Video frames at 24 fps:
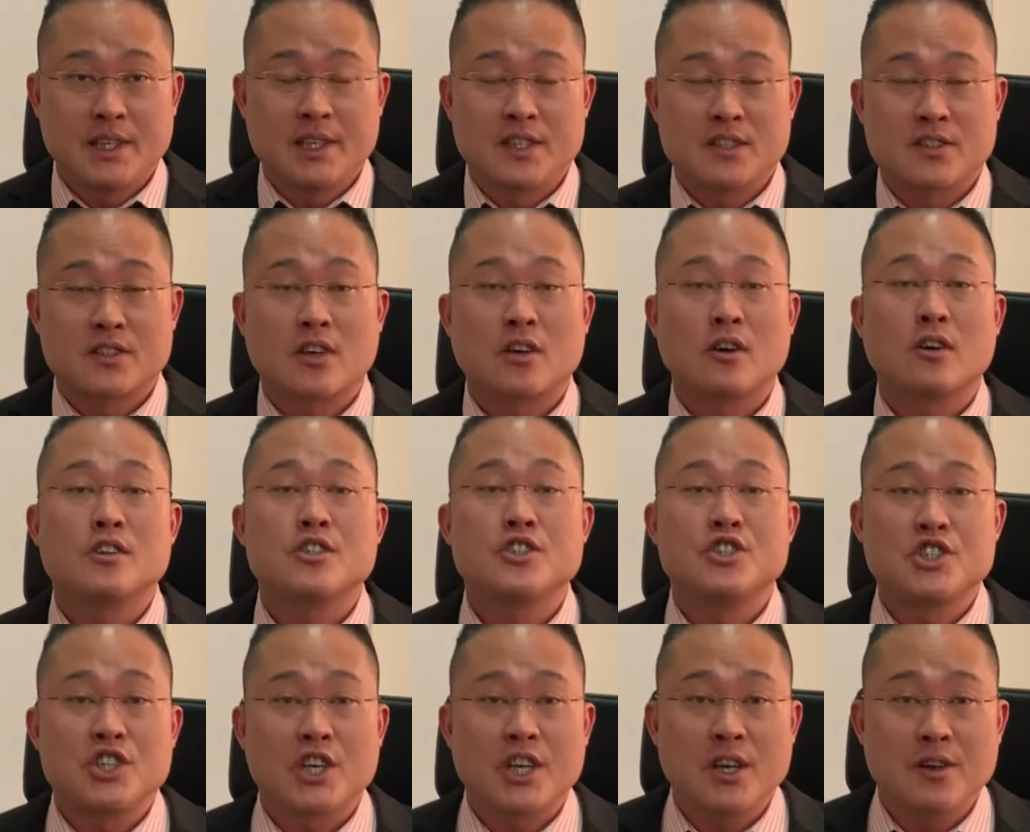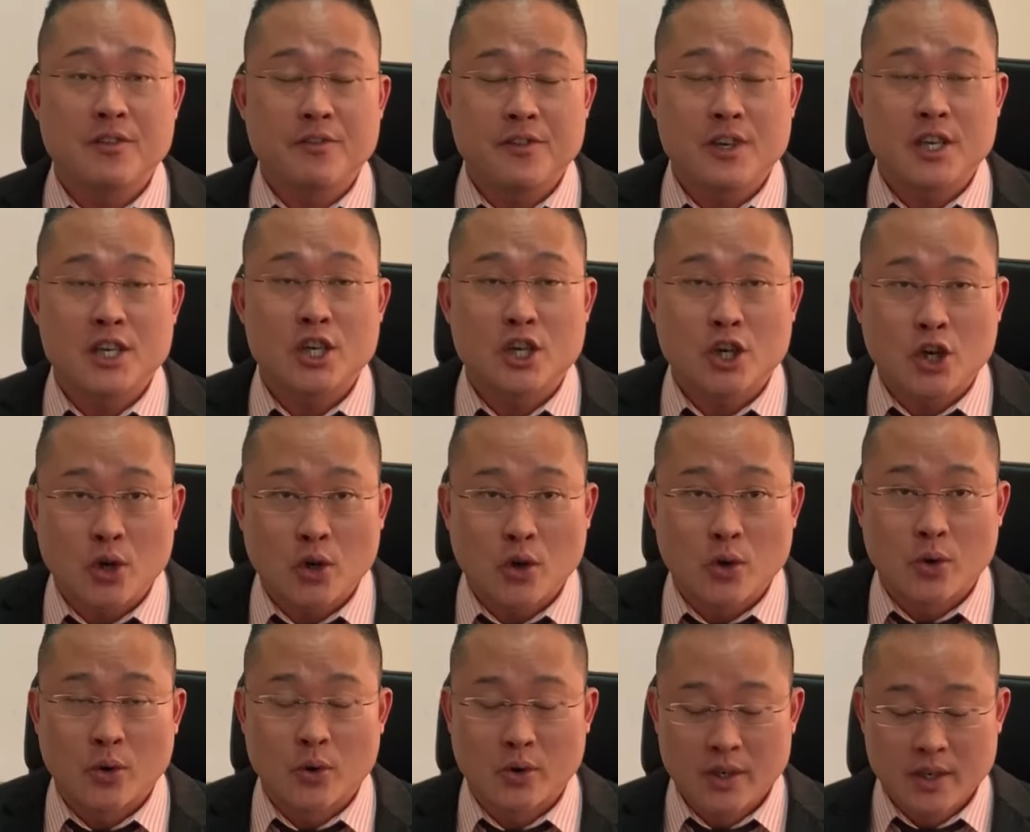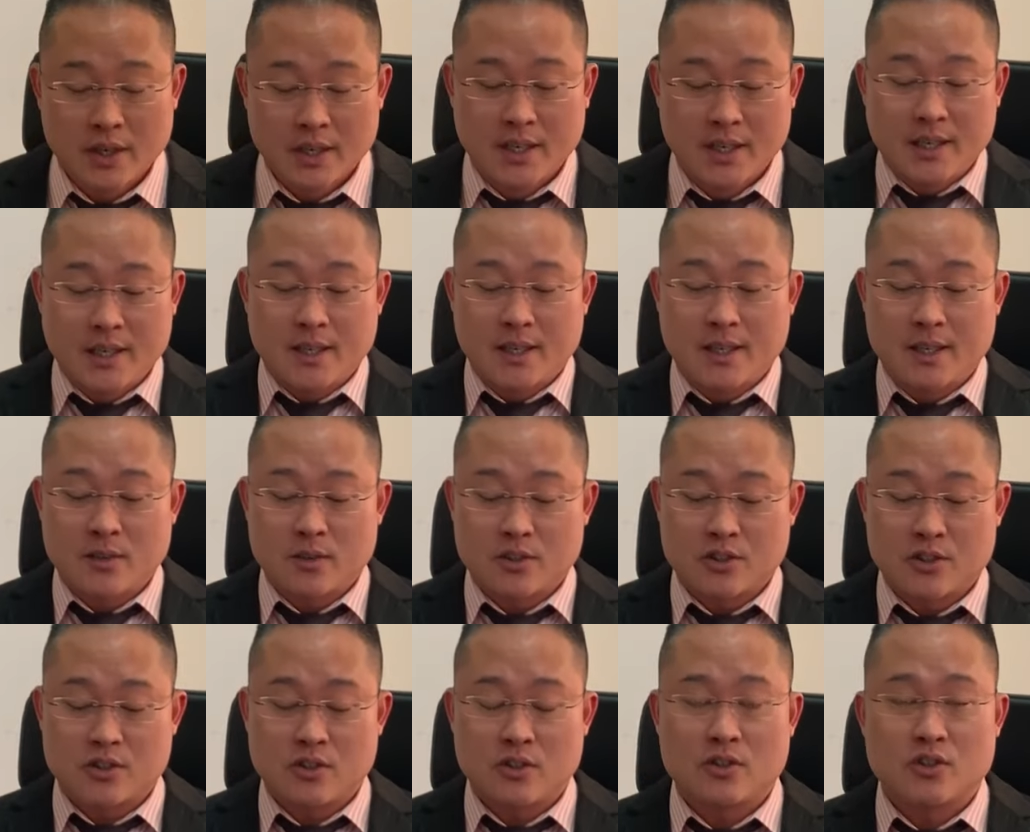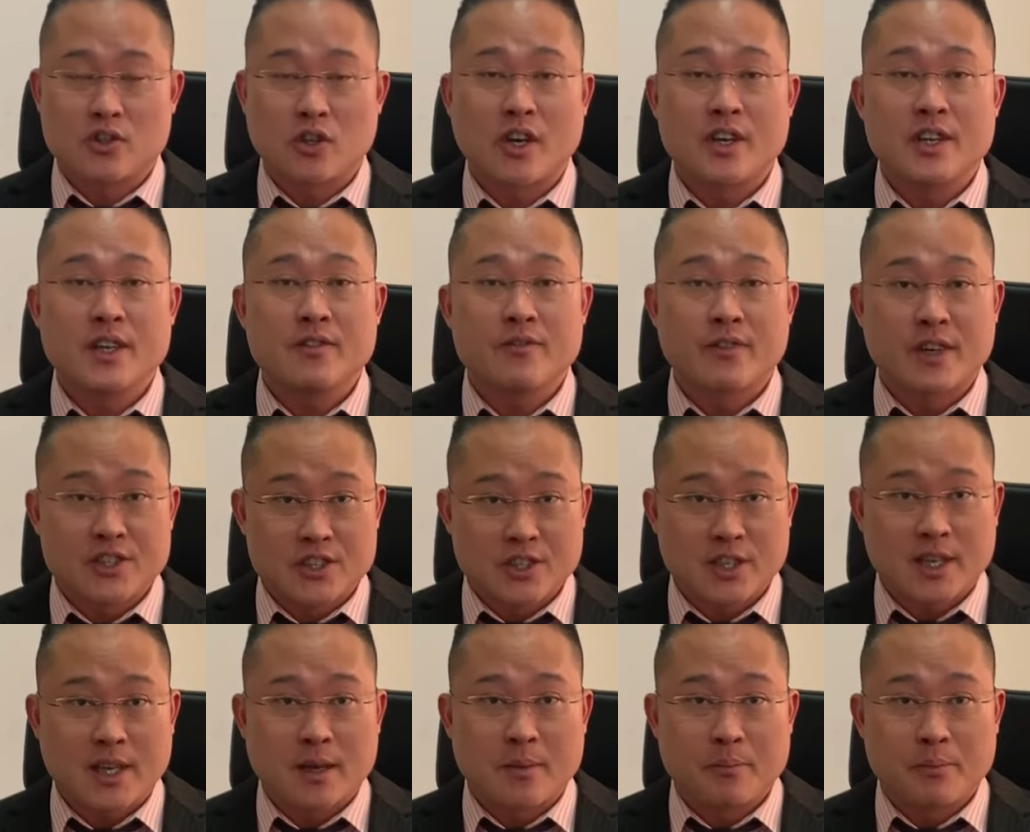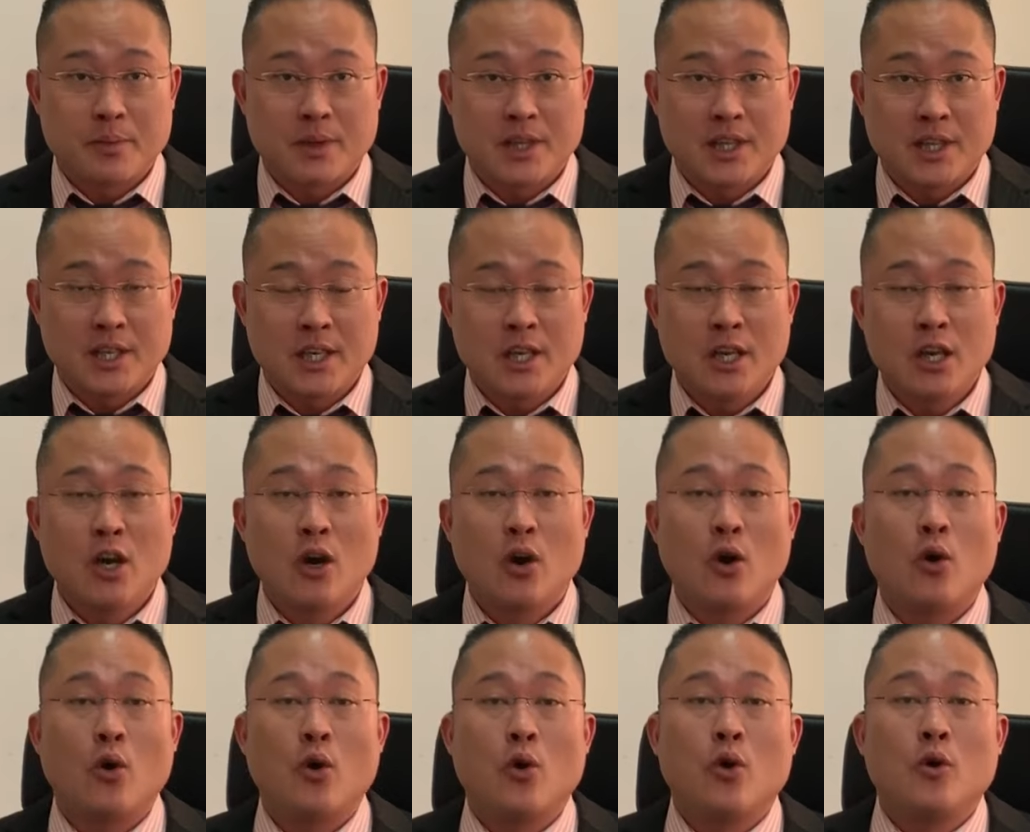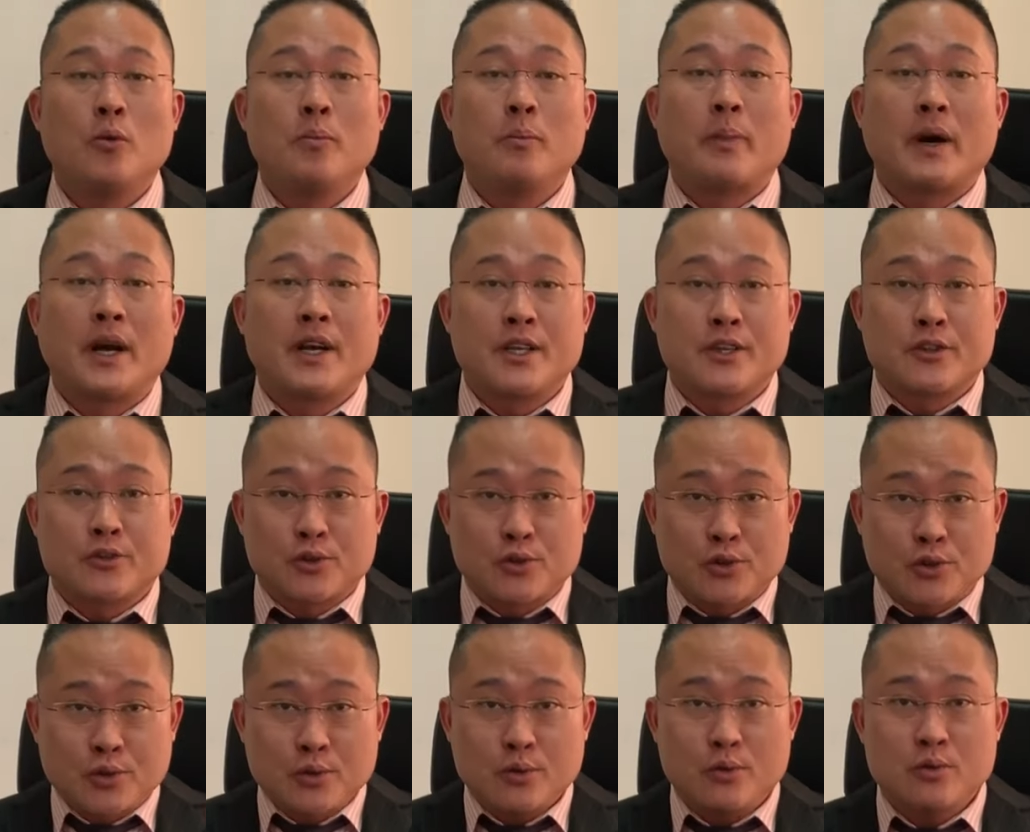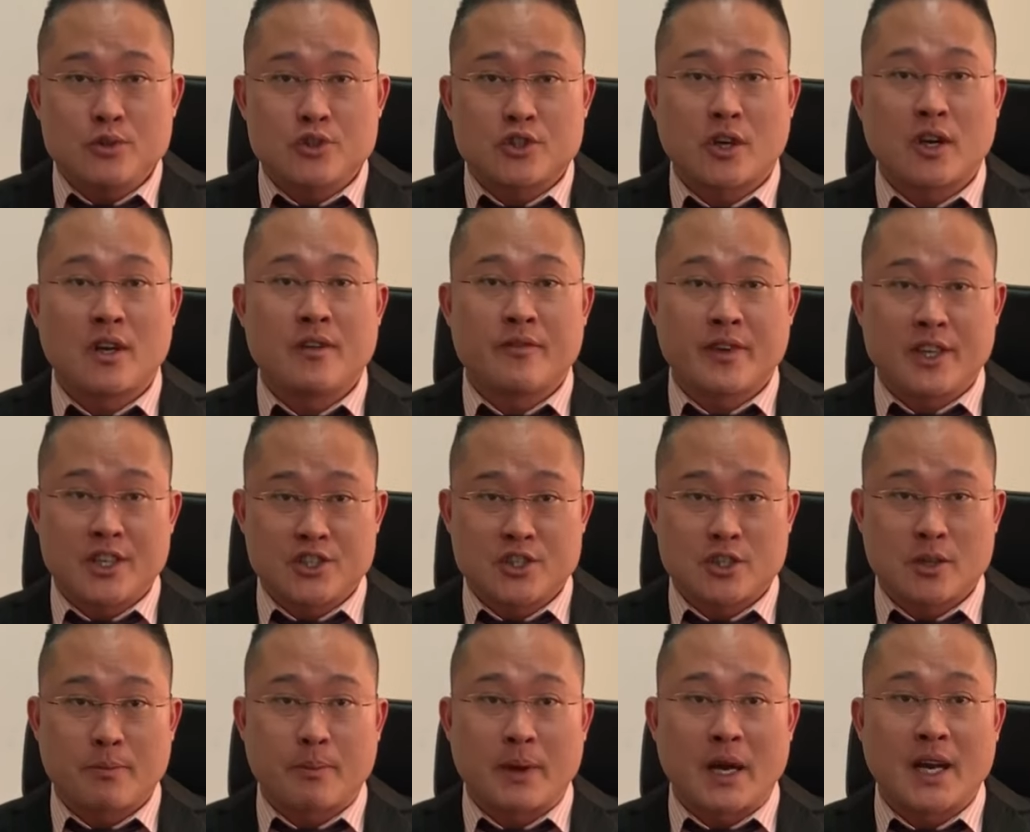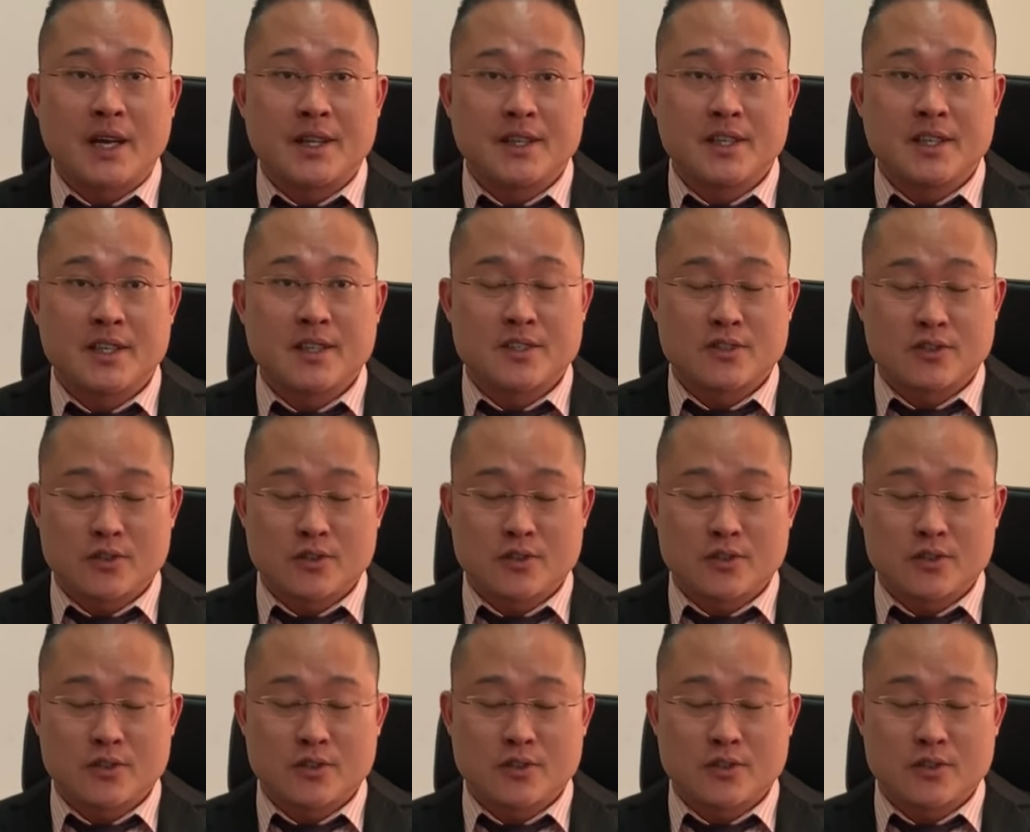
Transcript: It's called JV Co a joint venture company owned by the two joint venture partners.